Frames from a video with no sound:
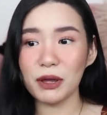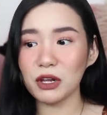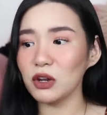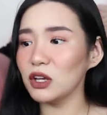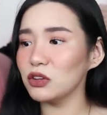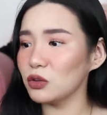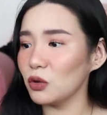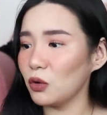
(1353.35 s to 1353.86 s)
Pero
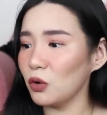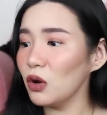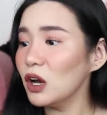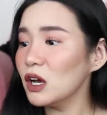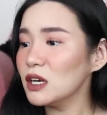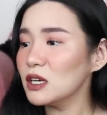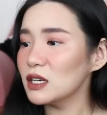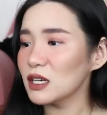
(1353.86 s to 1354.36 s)
ito,
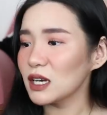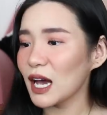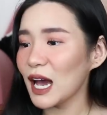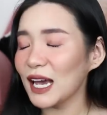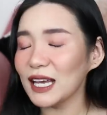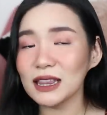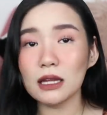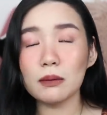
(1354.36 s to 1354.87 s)

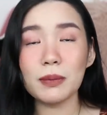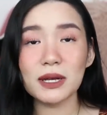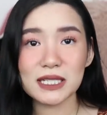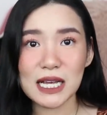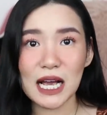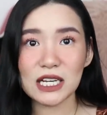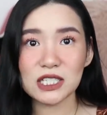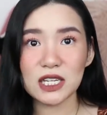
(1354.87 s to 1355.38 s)
kahit
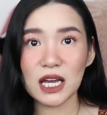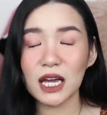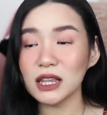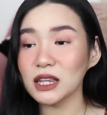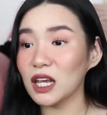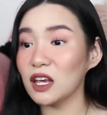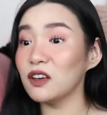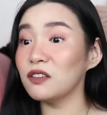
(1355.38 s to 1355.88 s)
nabasa siya,
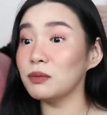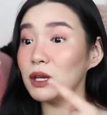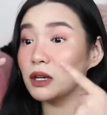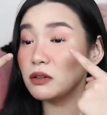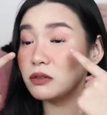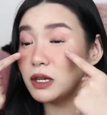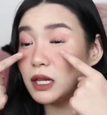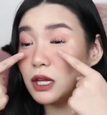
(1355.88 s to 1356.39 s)
it gave
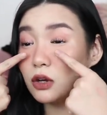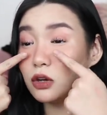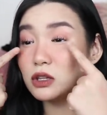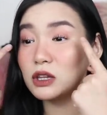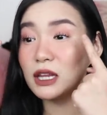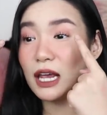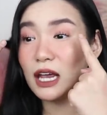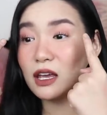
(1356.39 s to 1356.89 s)
me really
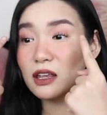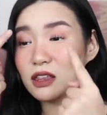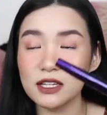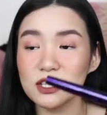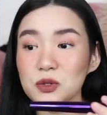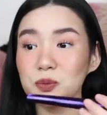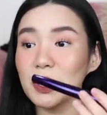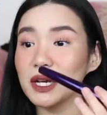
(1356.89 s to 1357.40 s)
good length
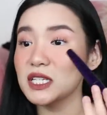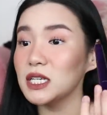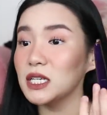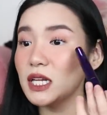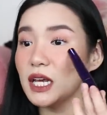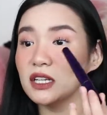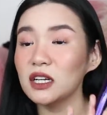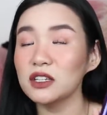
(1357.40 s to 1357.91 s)
and
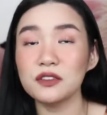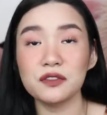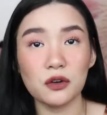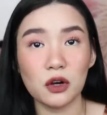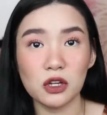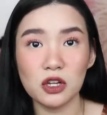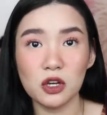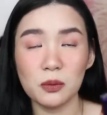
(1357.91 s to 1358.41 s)
surprisingly a lot of
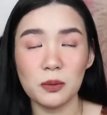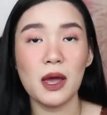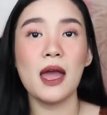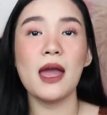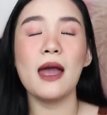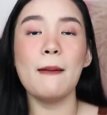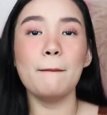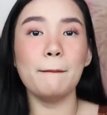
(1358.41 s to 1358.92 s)
volume.
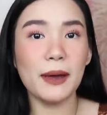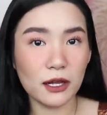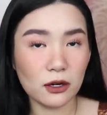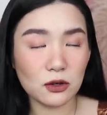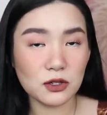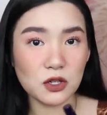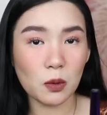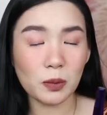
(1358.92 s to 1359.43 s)

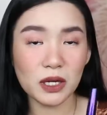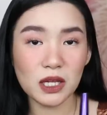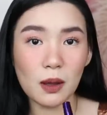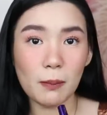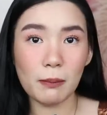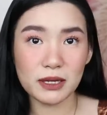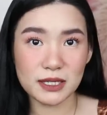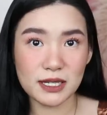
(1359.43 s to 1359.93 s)
Pero sobrang
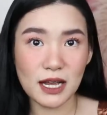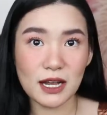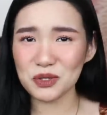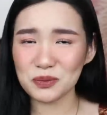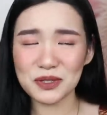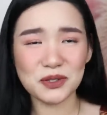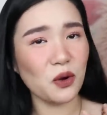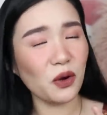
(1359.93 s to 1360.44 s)
yung basa.
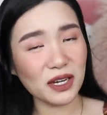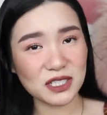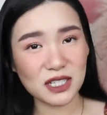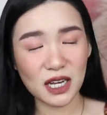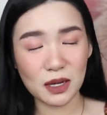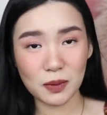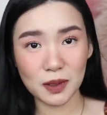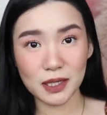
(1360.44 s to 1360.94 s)
So mas okay
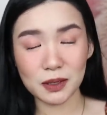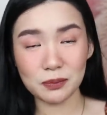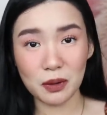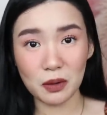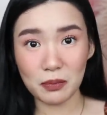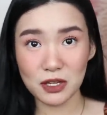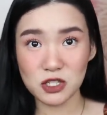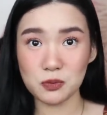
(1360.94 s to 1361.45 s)
siyang gamitin
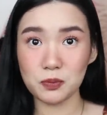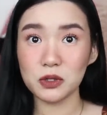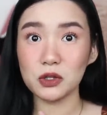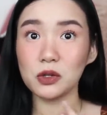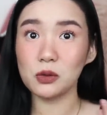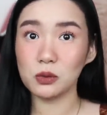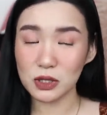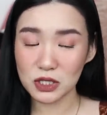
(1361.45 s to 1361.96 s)
pag medyo
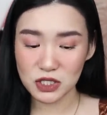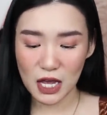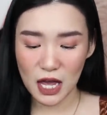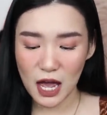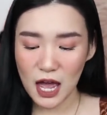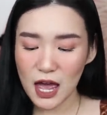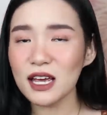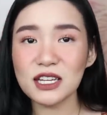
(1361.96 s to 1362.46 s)
patuyo na
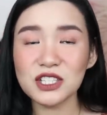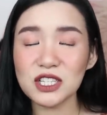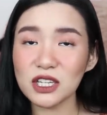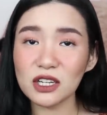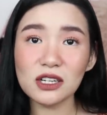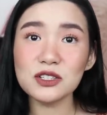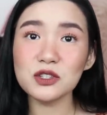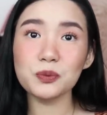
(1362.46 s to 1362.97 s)
siya. In
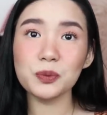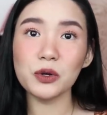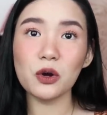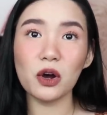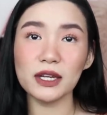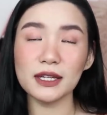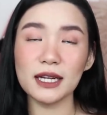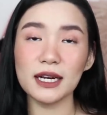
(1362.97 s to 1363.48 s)
general, super
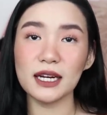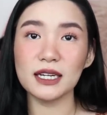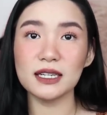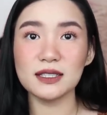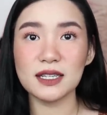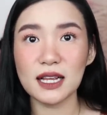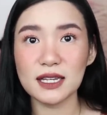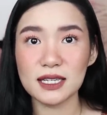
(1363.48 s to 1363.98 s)
okay talaga
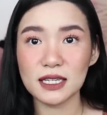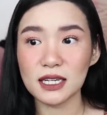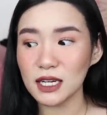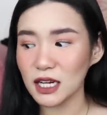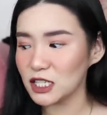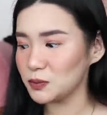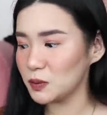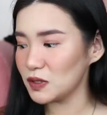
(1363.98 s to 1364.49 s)
ng Sansan
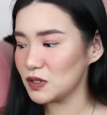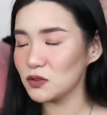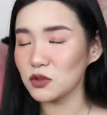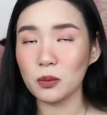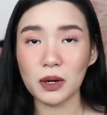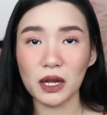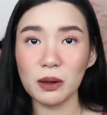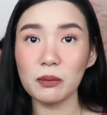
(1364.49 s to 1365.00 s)
and HBC.
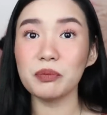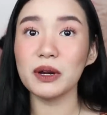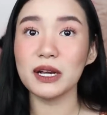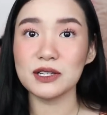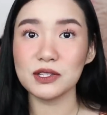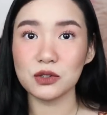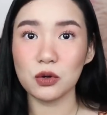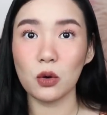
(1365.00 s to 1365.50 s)
Sobrang
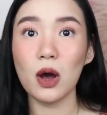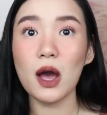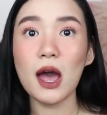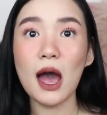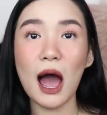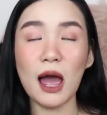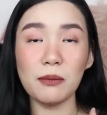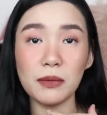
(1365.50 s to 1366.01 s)
impressed ko.
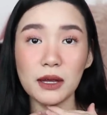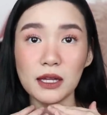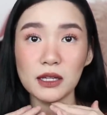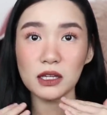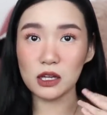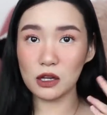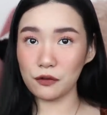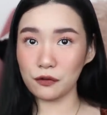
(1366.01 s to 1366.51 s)
I
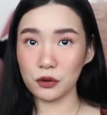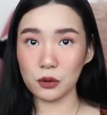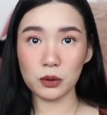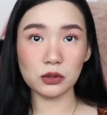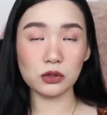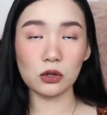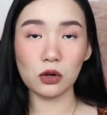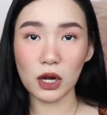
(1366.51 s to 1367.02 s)
mean, if you
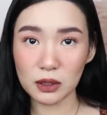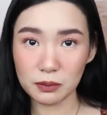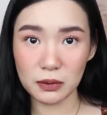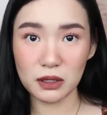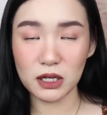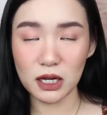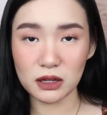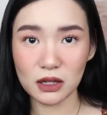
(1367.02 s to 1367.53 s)
were to look at
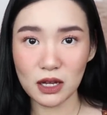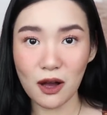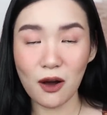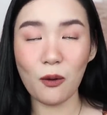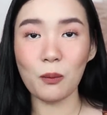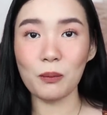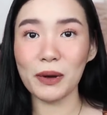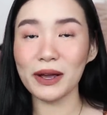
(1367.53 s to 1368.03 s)
me right
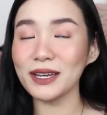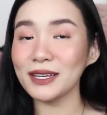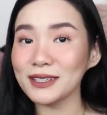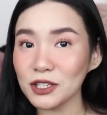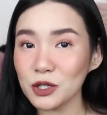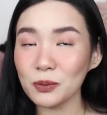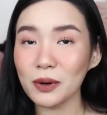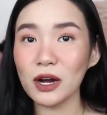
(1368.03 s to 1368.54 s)
now,
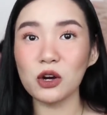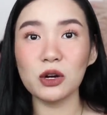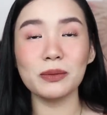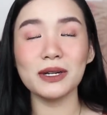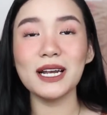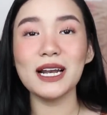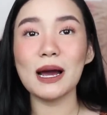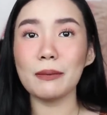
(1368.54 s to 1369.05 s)
makikita nyo ba or
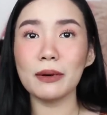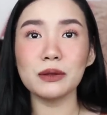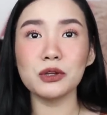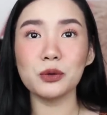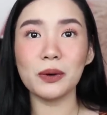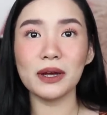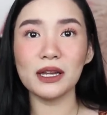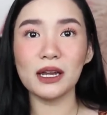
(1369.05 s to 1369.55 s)
malalaman
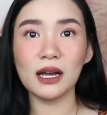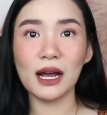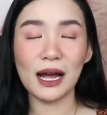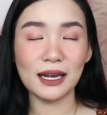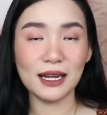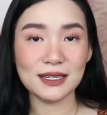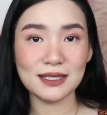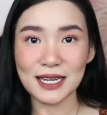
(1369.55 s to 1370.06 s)
nyo ba na
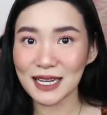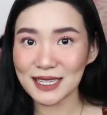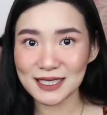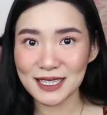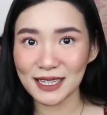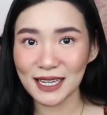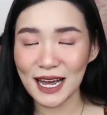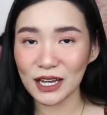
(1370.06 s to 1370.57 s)
galing
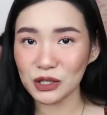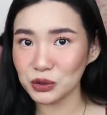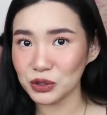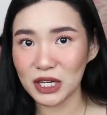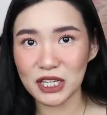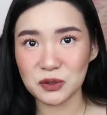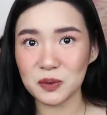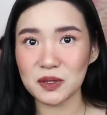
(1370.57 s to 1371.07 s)
Sansan lahat or
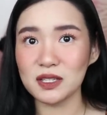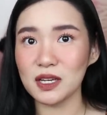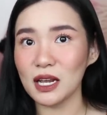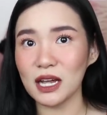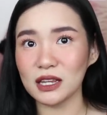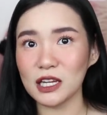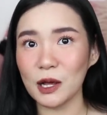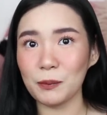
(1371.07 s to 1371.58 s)
HBC
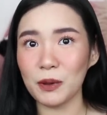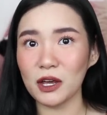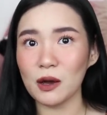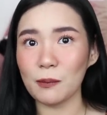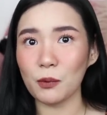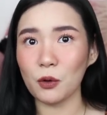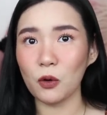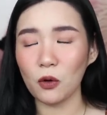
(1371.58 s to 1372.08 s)
lahat ng
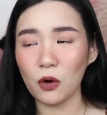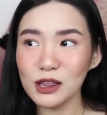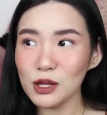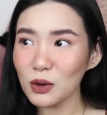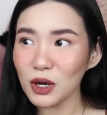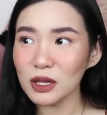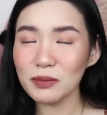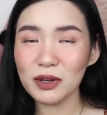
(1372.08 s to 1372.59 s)
makeup ko?
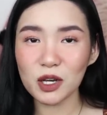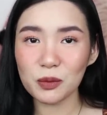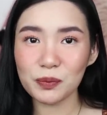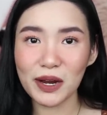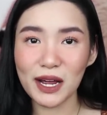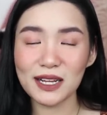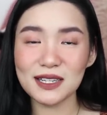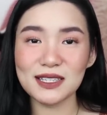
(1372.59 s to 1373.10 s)
Local makeup
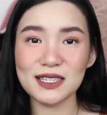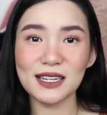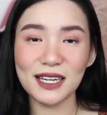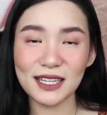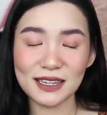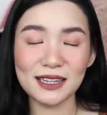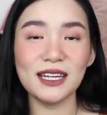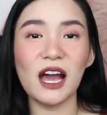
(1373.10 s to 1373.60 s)
brands
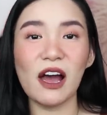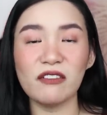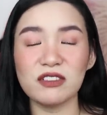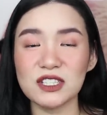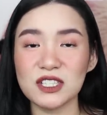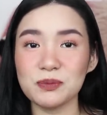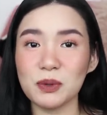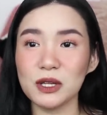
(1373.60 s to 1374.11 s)
lately have
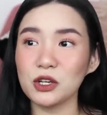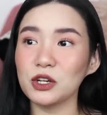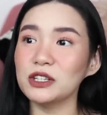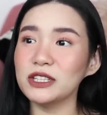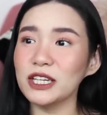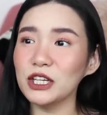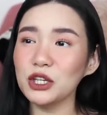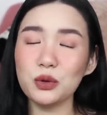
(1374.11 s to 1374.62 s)
just been
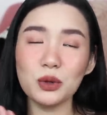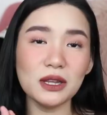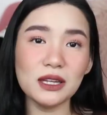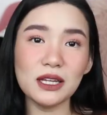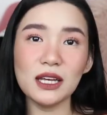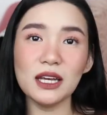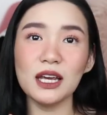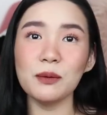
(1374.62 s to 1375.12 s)

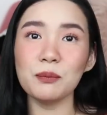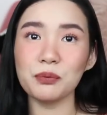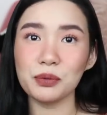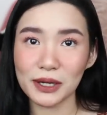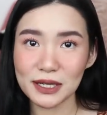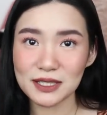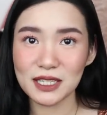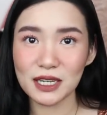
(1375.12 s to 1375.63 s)
continually
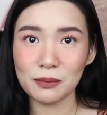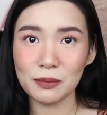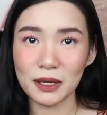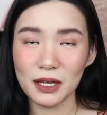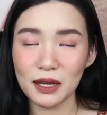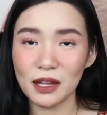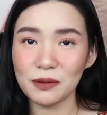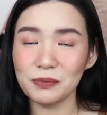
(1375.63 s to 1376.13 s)
impressing
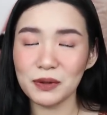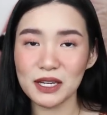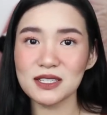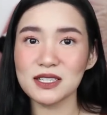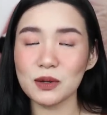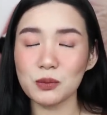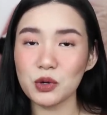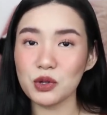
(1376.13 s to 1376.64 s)
me and
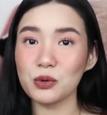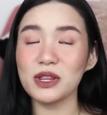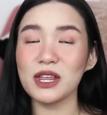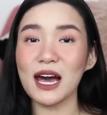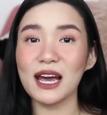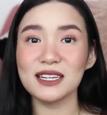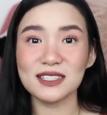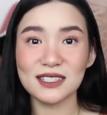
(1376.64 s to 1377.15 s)
being someone with
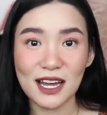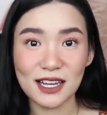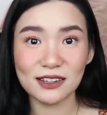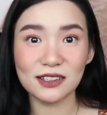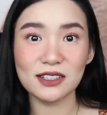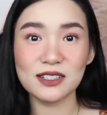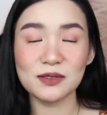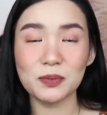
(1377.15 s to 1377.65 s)
high
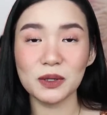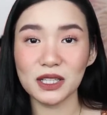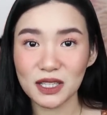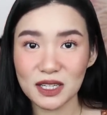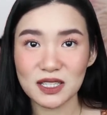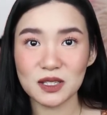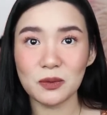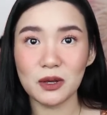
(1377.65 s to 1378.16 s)
standards
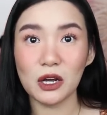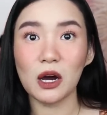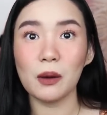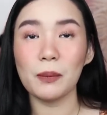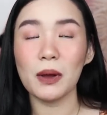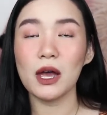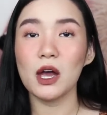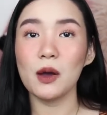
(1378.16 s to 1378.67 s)
pagdating sa
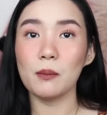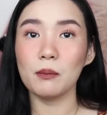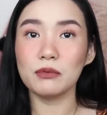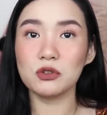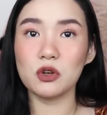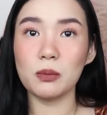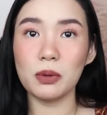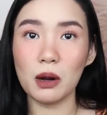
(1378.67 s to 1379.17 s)
makeup.
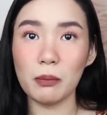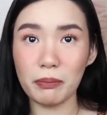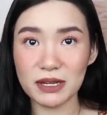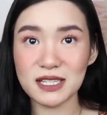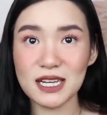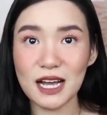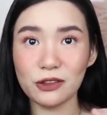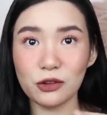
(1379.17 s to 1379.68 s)
Sobrang
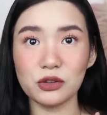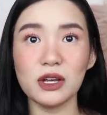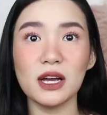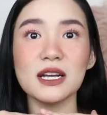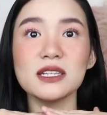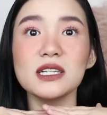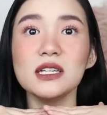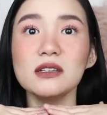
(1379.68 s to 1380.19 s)
pasado niya.
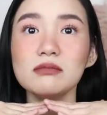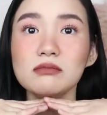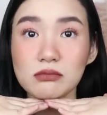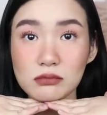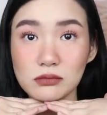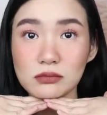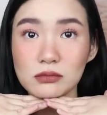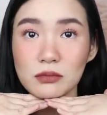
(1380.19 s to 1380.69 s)
As in,
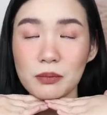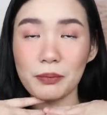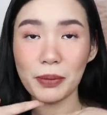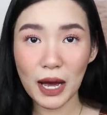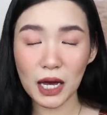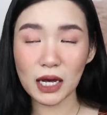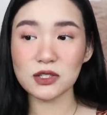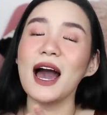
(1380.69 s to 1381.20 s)
pack!